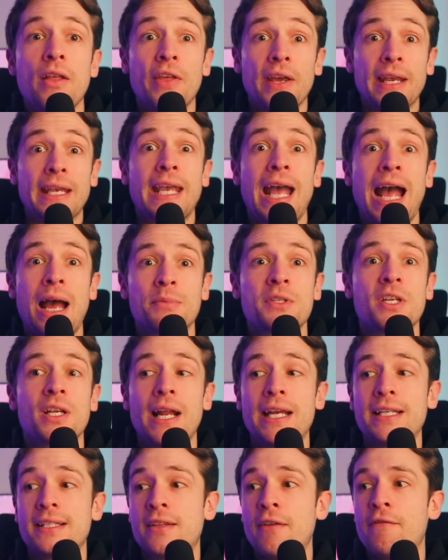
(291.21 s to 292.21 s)
that
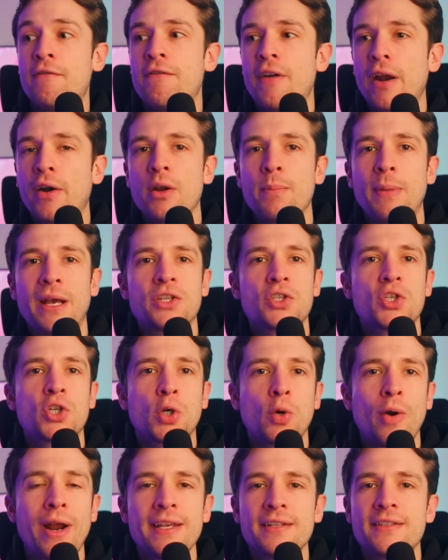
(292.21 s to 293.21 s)
encapsulates the very best
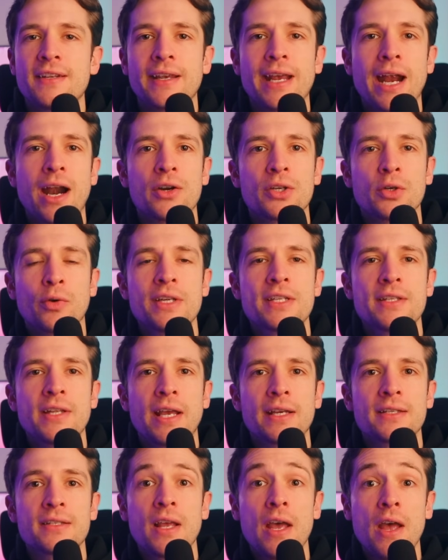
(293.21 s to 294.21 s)
traits and
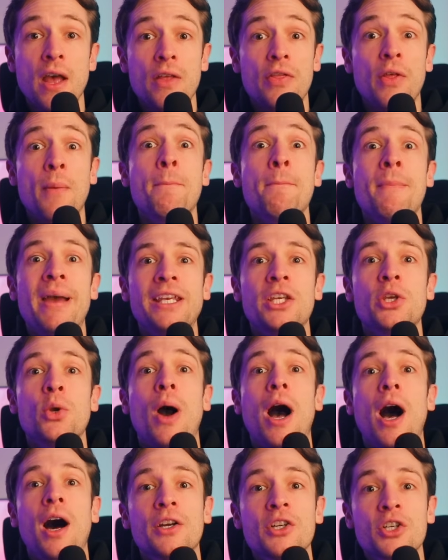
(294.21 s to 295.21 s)
characteristics that make
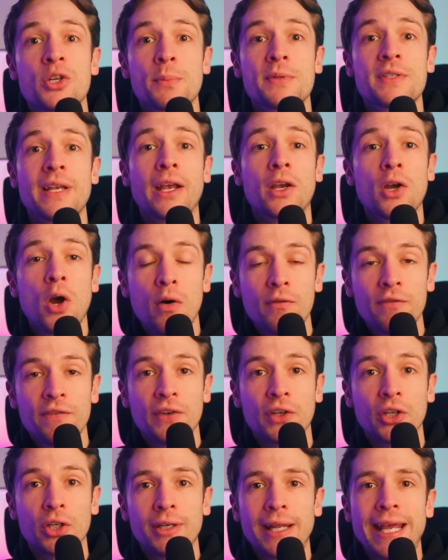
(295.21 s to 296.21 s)
you 100%
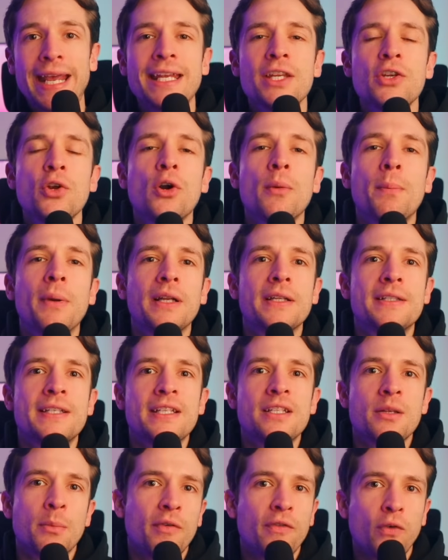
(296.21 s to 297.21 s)
confident in your
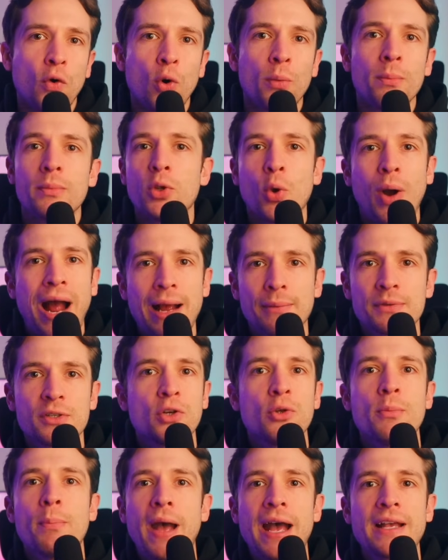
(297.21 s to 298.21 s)
ability to perform perform your
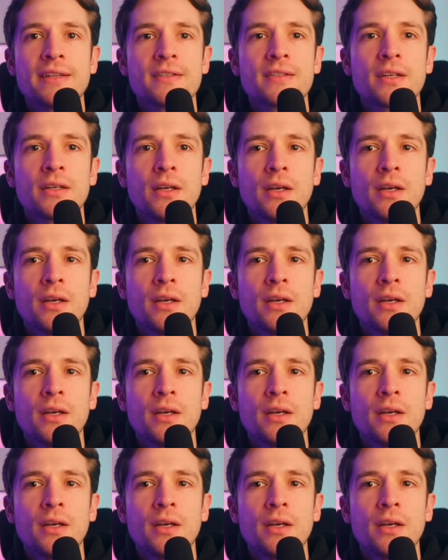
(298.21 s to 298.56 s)
absolute best.